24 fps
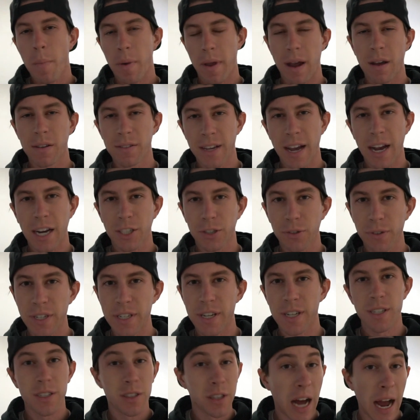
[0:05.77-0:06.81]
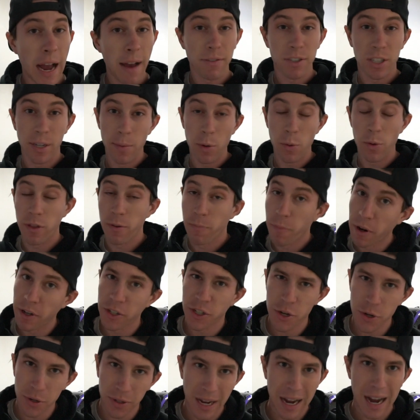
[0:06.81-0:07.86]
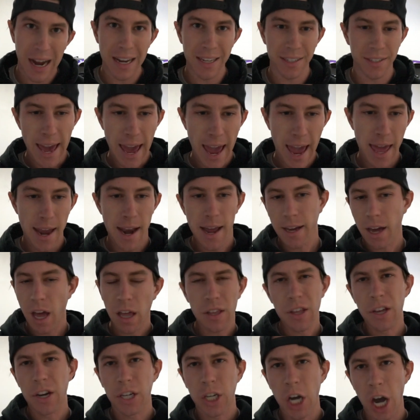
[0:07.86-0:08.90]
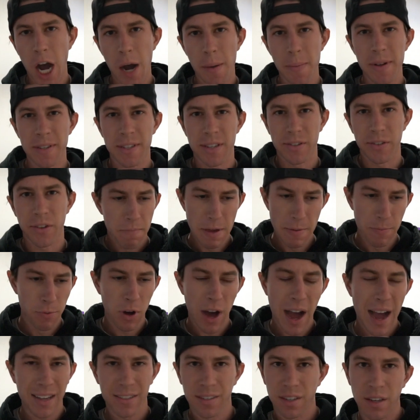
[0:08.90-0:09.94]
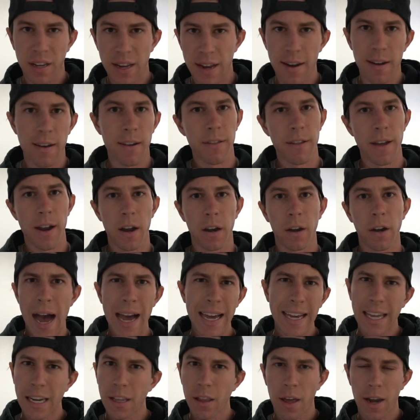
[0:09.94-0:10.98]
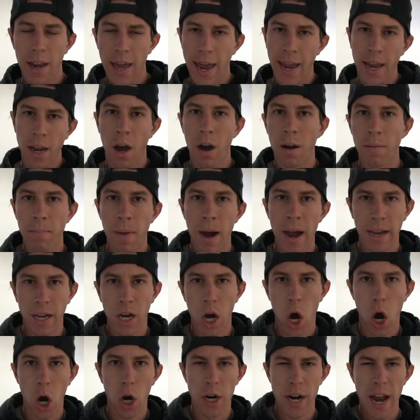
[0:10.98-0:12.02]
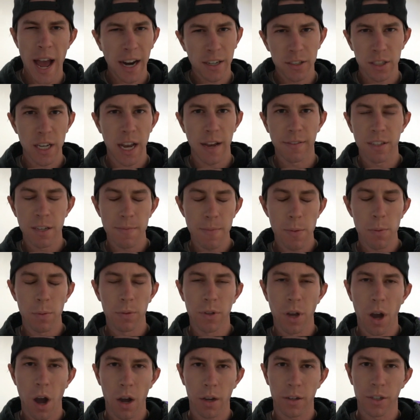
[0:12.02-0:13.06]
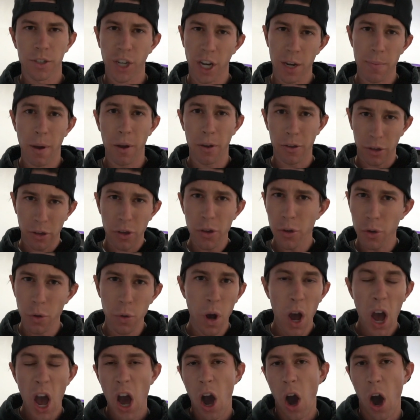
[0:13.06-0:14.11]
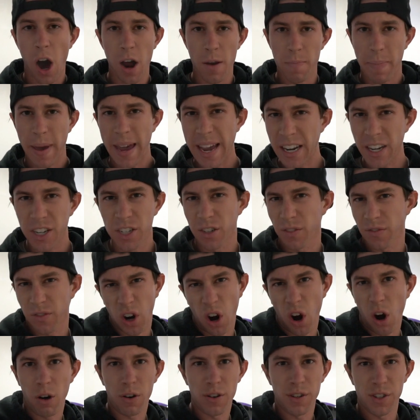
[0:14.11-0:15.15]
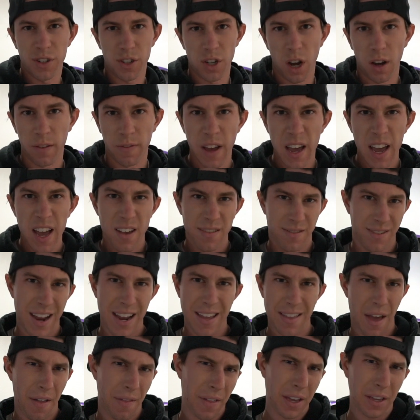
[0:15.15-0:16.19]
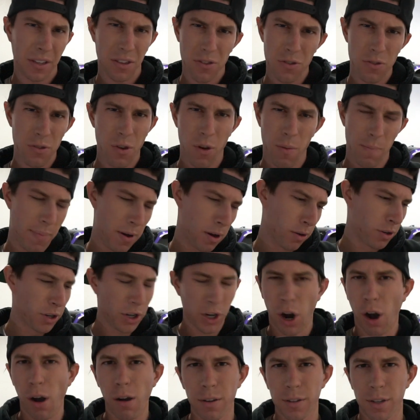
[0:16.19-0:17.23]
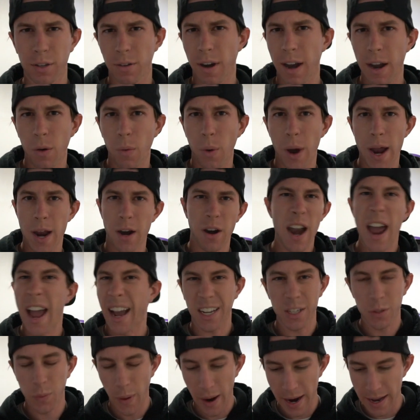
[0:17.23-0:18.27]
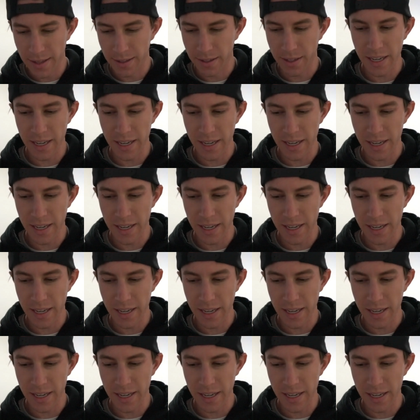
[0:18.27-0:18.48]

but I was actually just live streaming with a bunch of you guys and I got a lot of comments on people asking here or there. I get a lot of hate on my car and actually I've seen people talk shit about you on pages of cars and stuff saying that like you don't build your cars the right way or X, Y, and